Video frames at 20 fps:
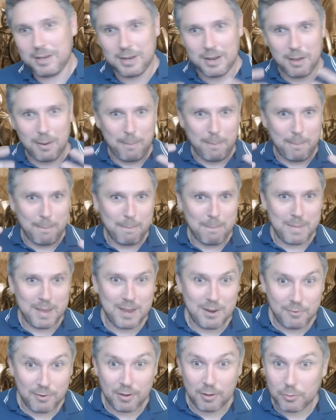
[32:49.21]

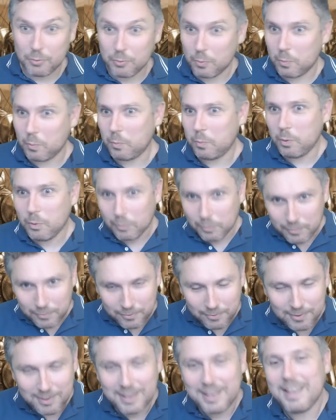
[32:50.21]
Nymeria the
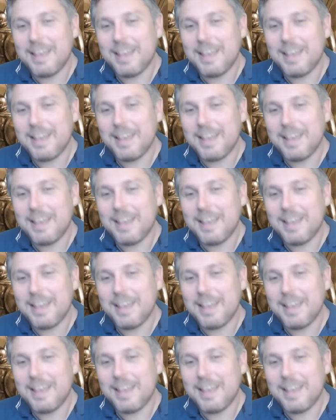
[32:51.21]
wolf